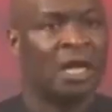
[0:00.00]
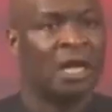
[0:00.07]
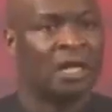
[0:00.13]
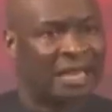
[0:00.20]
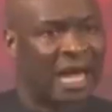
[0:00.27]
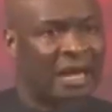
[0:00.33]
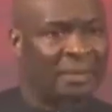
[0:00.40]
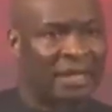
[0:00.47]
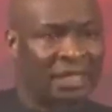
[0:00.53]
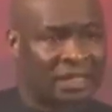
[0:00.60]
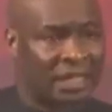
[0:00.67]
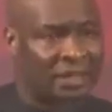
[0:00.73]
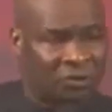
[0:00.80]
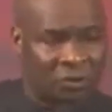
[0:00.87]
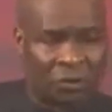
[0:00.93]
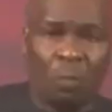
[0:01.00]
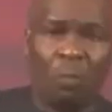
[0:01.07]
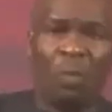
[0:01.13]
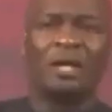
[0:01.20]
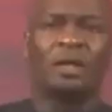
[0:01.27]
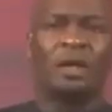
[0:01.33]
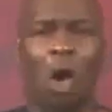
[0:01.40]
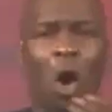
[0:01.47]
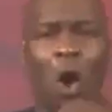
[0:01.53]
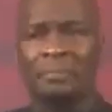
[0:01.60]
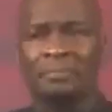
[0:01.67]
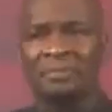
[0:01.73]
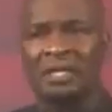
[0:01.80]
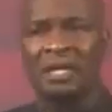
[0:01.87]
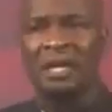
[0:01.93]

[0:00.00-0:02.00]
that means if someone comes